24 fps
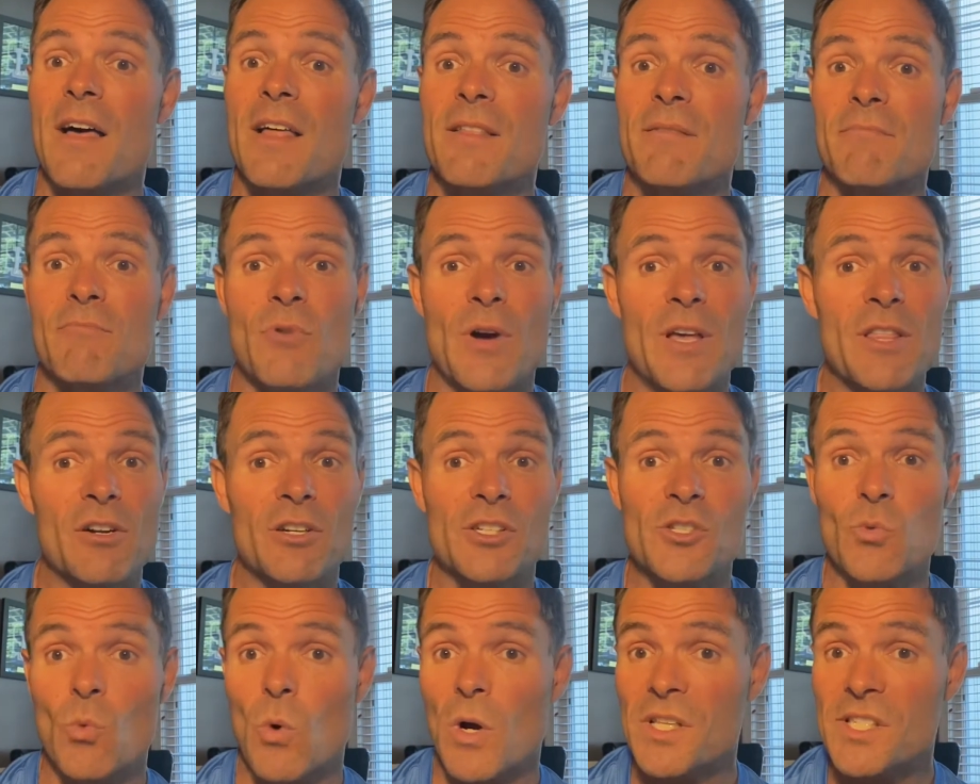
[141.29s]
Whether
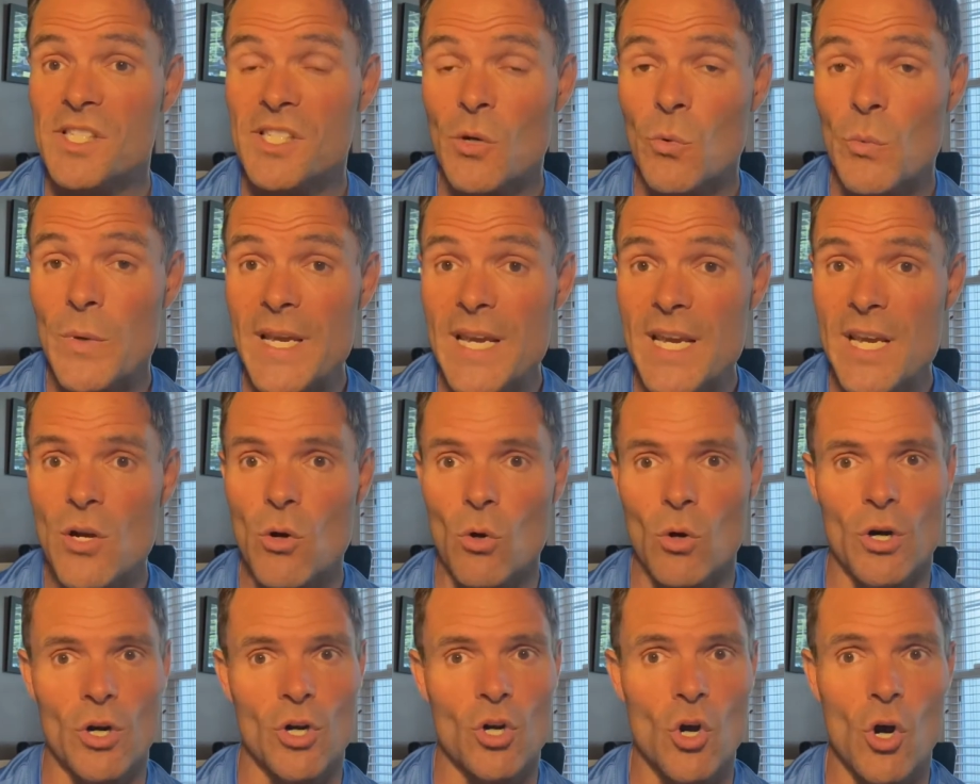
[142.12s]
it's once a week
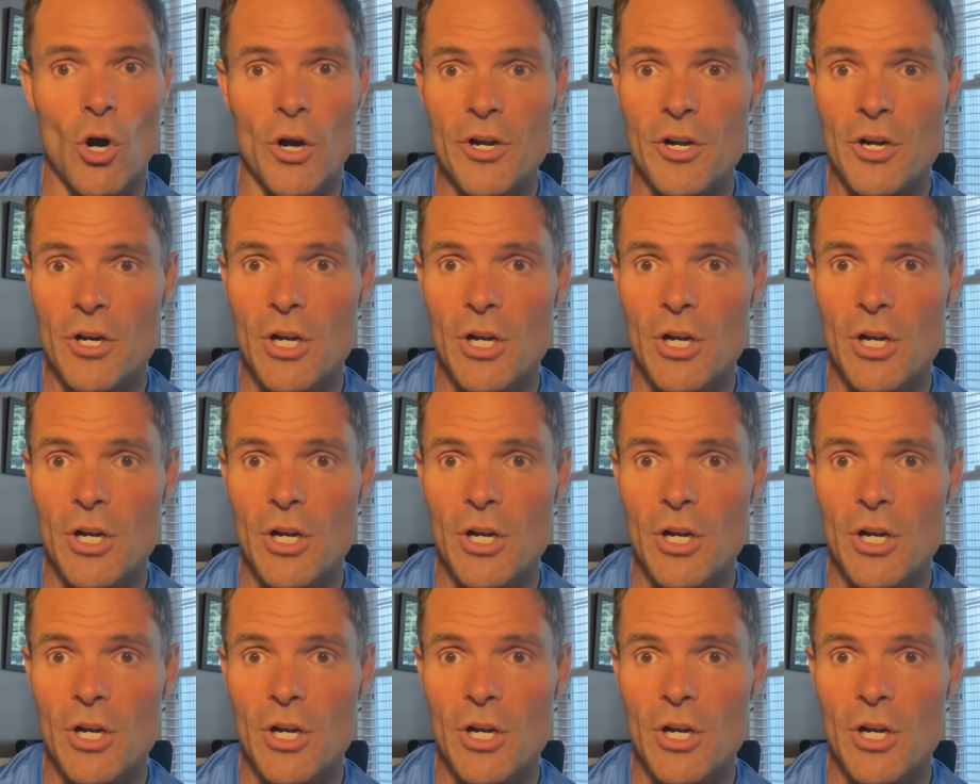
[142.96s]
or call your